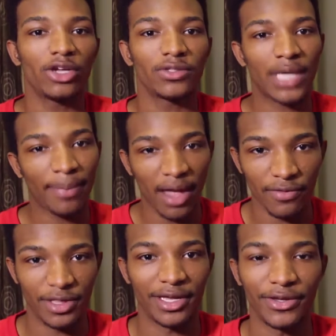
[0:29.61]
and on top of
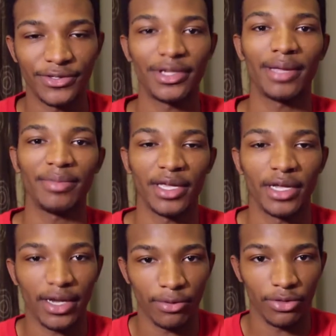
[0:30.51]
everything else, it'll let me
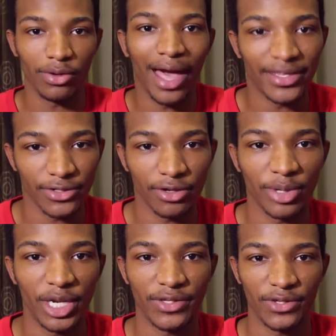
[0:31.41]
connect with you guys a little
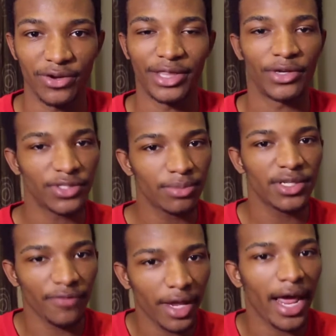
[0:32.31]
bit easier, and there's some
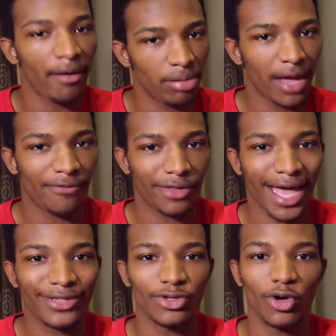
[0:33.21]
stuff that I have planned for
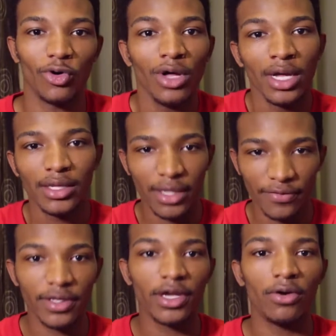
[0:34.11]
that, so
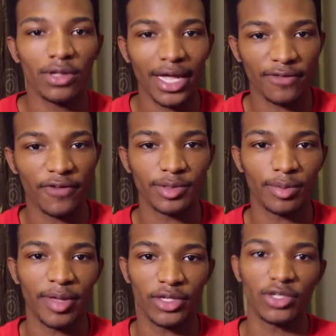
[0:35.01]
definitely go and like the
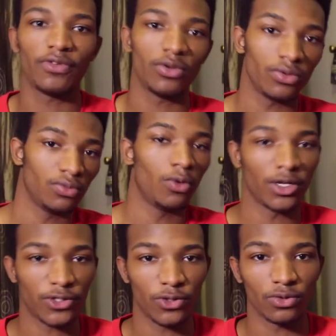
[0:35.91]
Facebook page if you
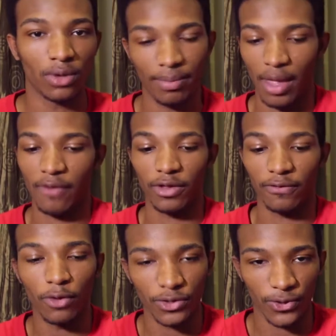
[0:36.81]
want to. I'm not
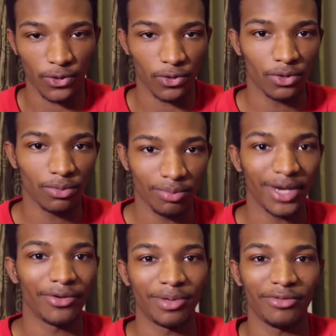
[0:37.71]
really forcing you,
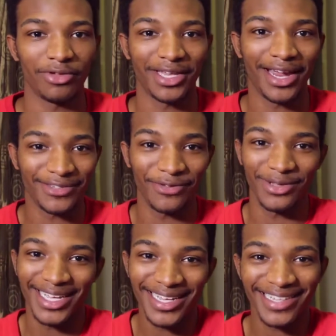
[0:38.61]
but it would be really nice if
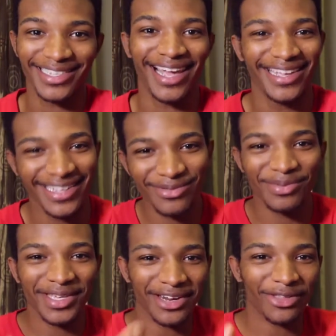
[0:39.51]
you did, because it
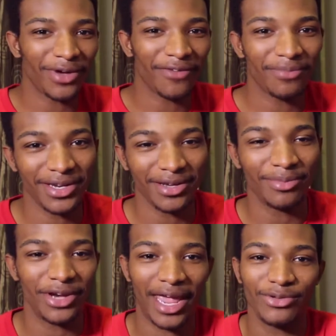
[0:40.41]
would be another way for me to
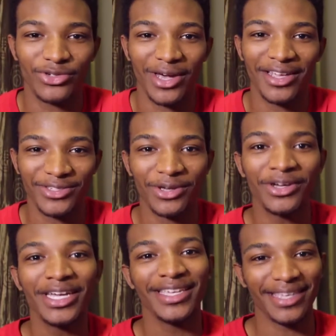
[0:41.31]
communicate with you guys,
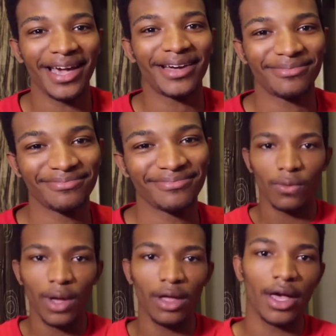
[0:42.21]
so yeah,
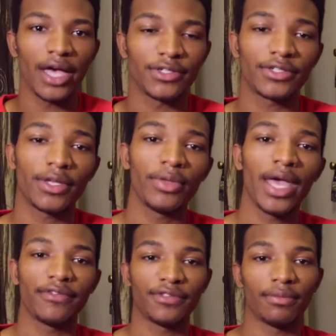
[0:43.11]
well guys, looks like we
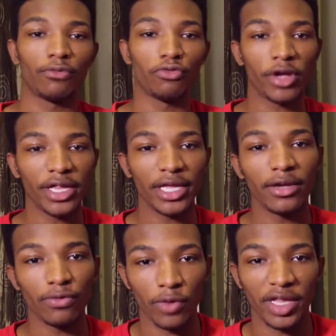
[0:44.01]
have some
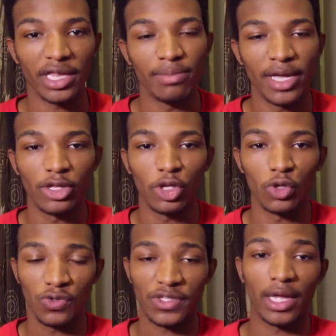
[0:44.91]
really, really big
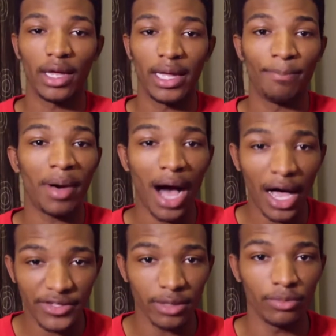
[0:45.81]
news. The
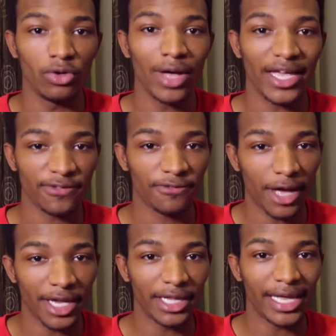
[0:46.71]
impossible has
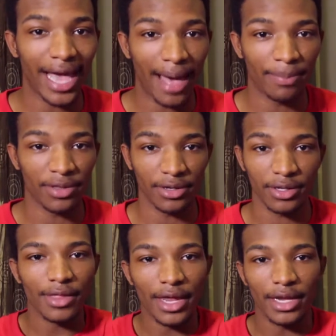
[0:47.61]
finally happened.
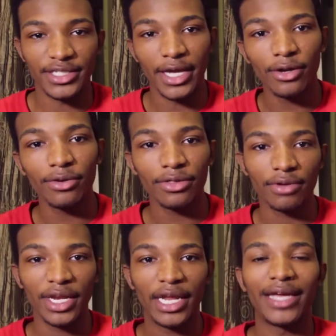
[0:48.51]
The Nintendo
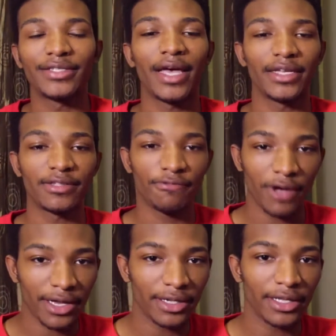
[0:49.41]
3DS has
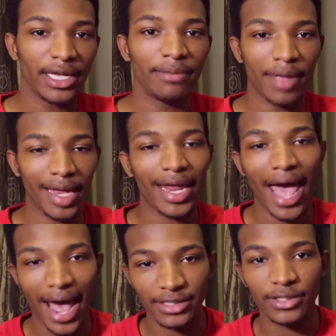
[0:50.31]
finally been
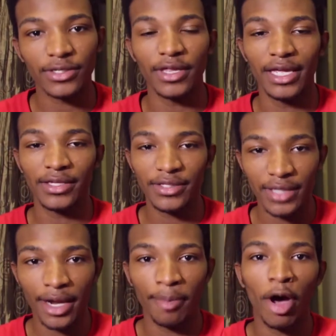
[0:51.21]
hacked to the
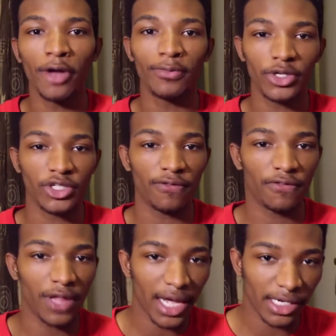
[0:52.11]
extent upon which a
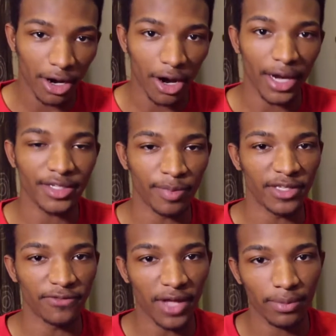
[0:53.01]
flashcard has
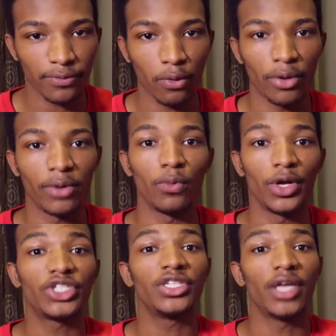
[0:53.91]
been developed for it,
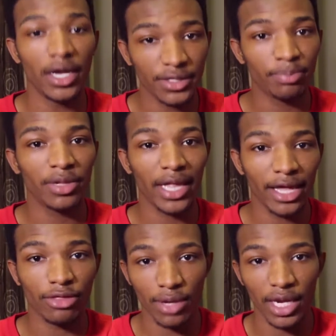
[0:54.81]
which does
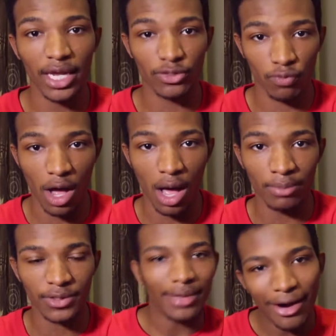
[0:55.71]
play 3DS
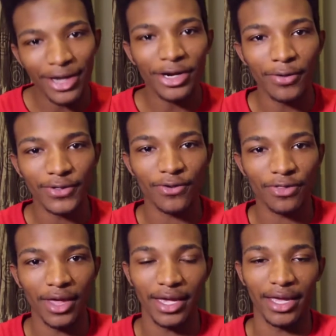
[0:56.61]
ROMs. Now I know what you're
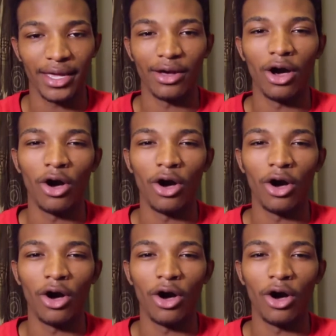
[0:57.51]
thinking.